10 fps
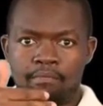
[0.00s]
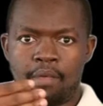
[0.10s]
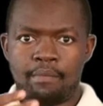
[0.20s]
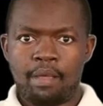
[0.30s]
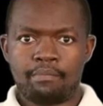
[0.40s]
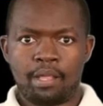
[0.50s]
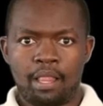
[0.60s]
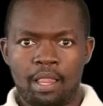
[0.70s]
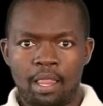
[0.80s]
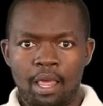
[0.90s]
It
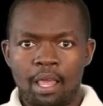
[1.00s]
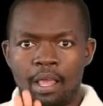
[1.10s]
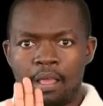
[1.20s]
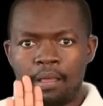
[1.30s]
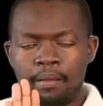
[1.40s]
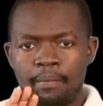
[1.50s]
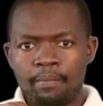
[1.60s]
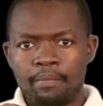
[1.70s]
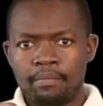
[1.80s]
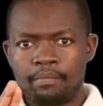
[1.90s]
defines the
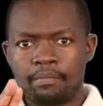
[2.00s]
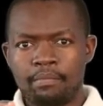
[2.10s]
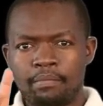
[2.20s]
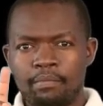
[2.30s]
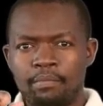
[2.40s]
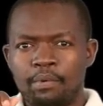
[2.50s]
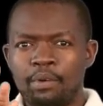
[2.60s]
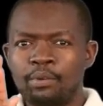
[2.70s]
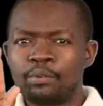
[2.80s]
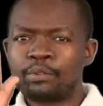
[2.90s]
boundary of a
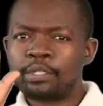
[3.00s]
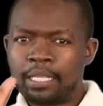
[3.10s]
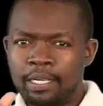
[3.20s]
design.